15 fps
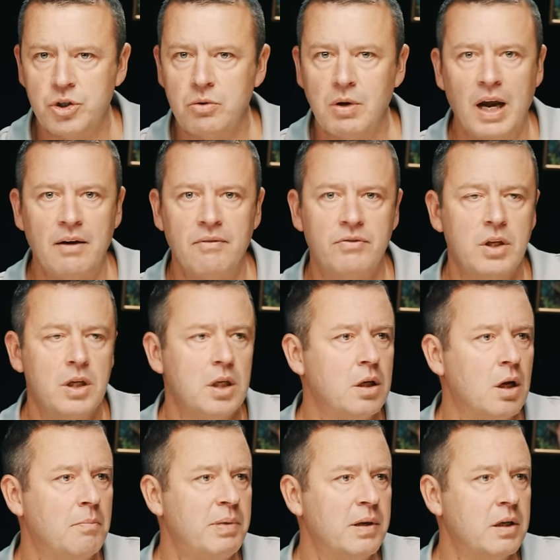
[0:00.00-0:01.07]
you have the
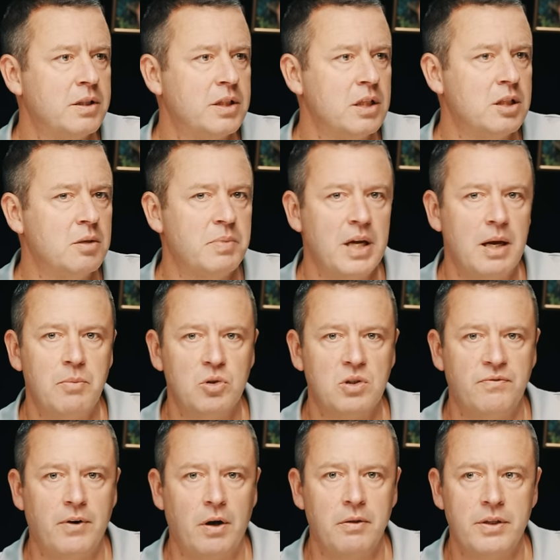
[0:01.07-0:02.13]
ability to be able to
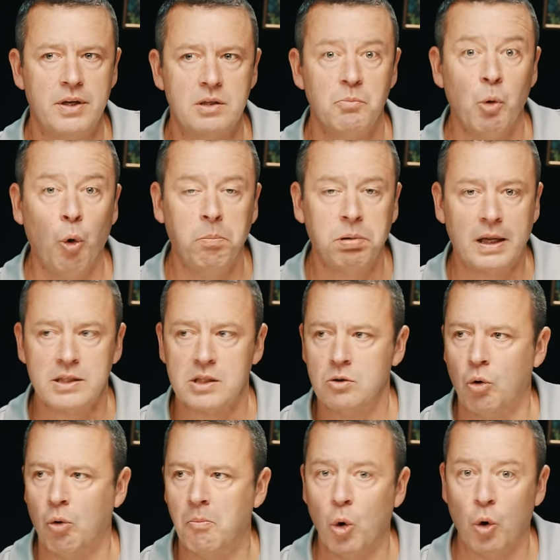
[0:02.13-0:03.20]
find things more pleasant
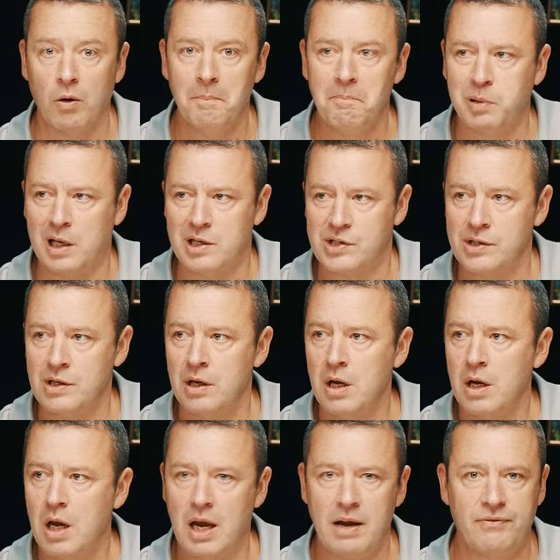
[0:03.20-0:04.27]
or more unpleasant
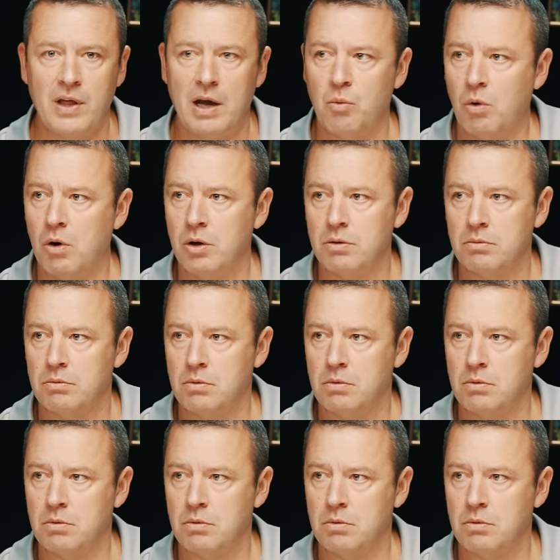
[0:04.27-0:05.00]
if there weren't